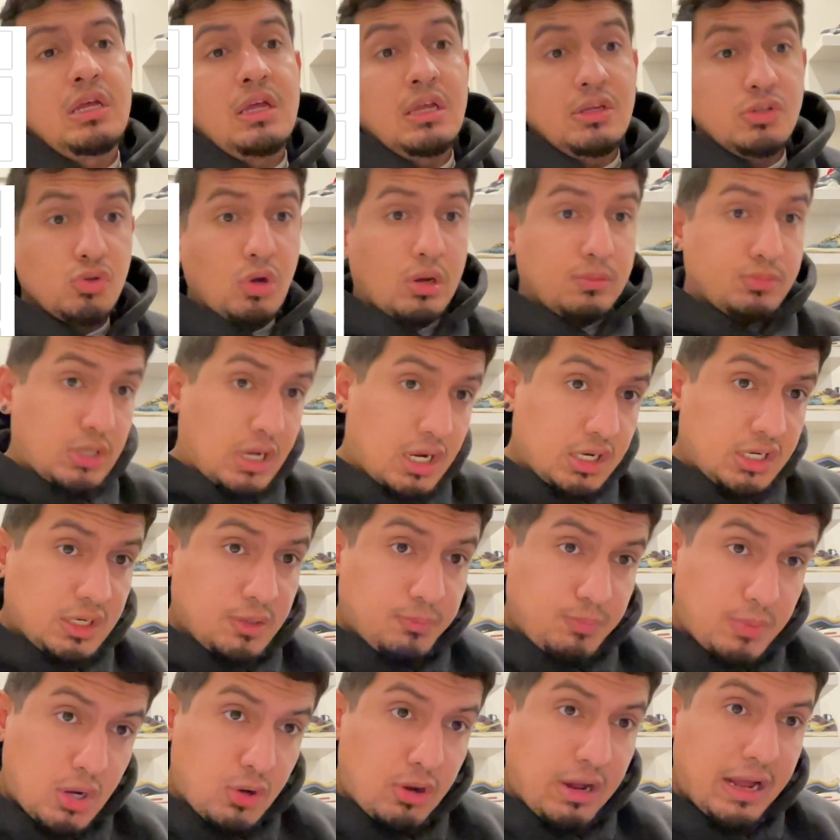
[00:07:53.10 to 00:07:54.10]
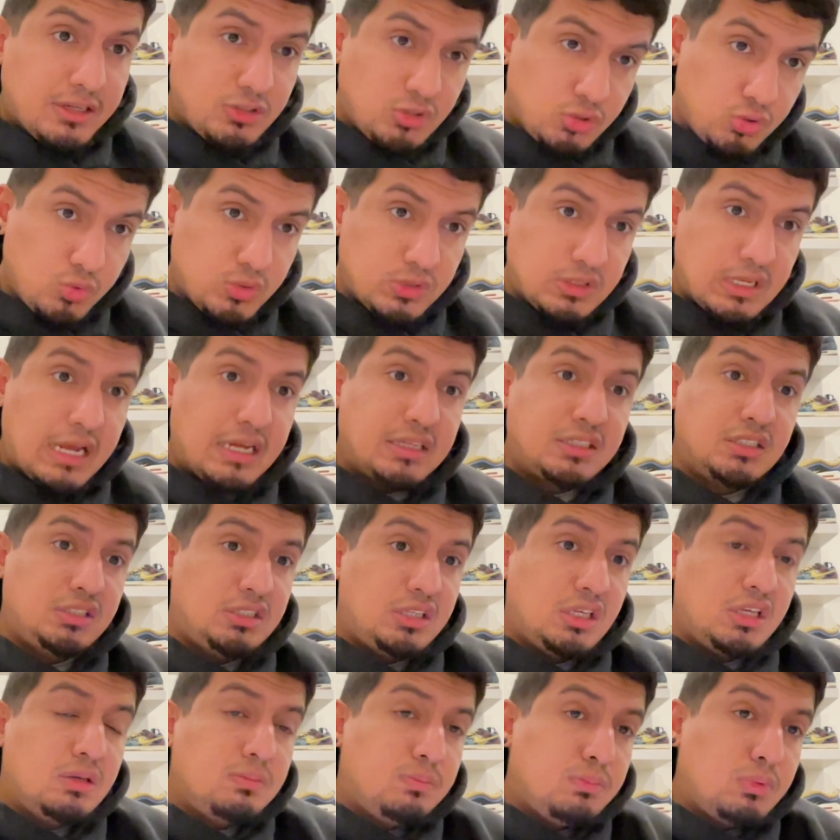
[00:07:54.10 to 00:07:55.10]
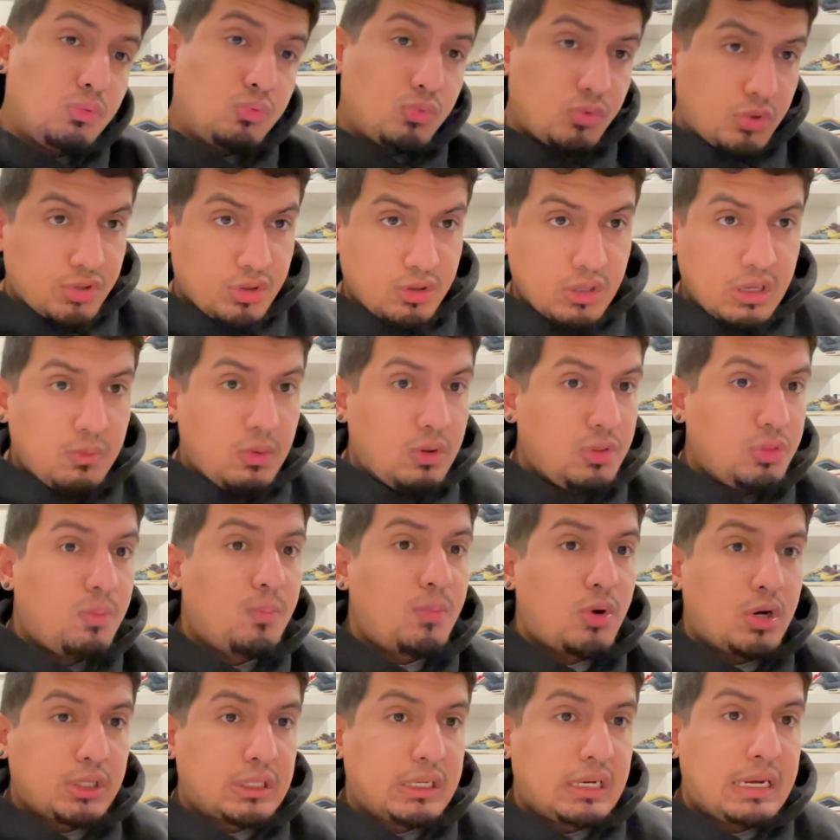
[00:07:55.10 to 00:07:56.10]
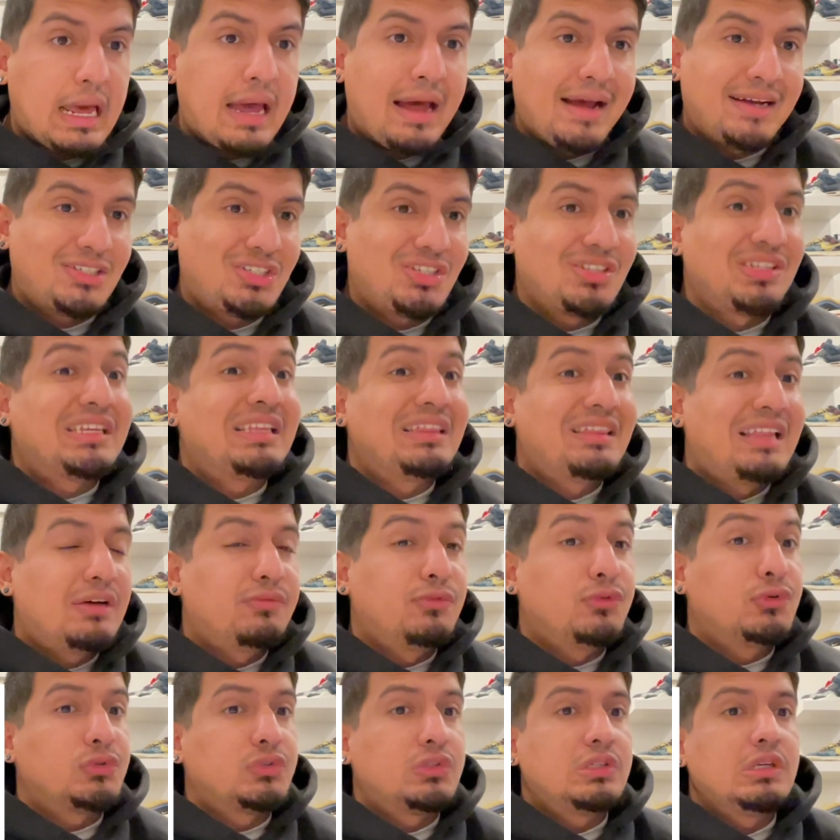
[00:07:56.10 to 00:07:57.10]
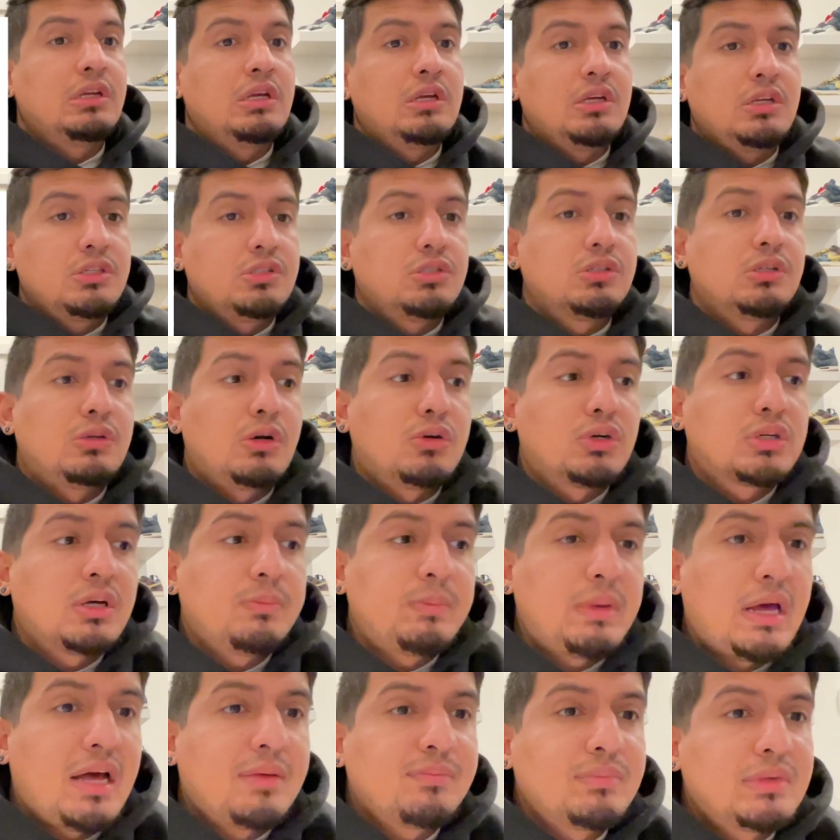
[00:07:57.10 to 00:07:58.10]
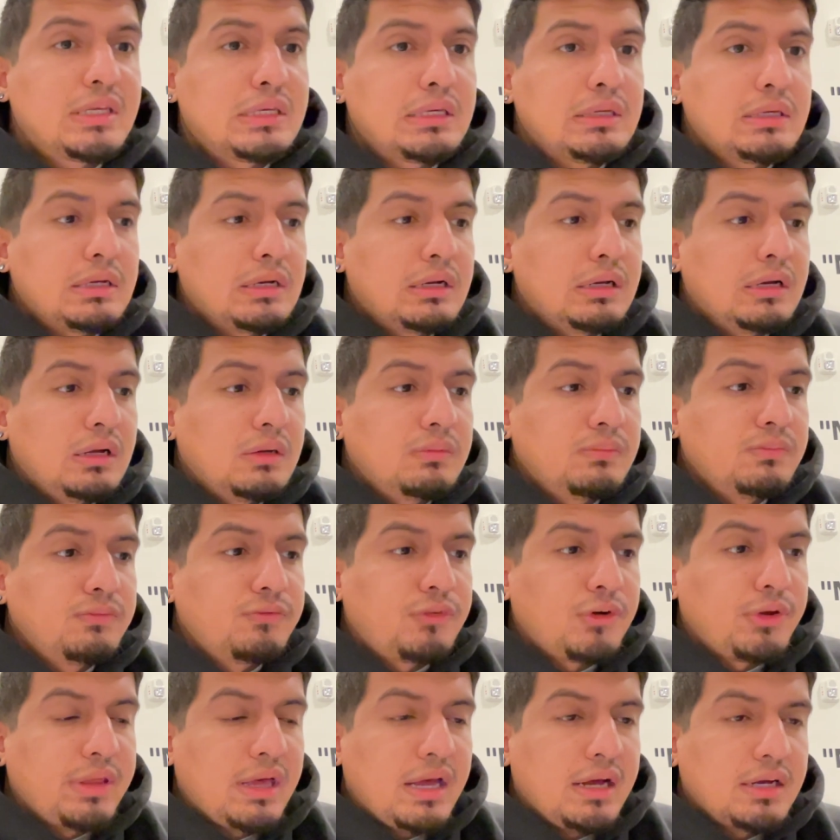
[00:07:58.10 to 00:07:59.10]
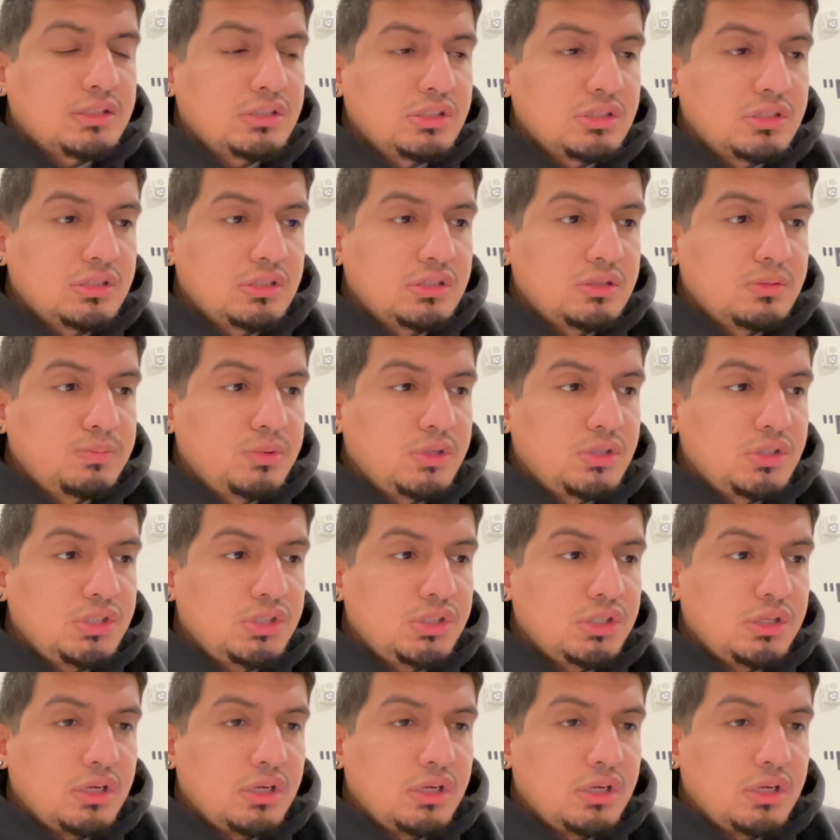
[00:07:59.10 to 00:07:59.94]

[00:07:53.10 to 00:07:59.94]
So I'm talking about as soon as that dip where the market actually levels. So don't come at me for that, just because a bunch of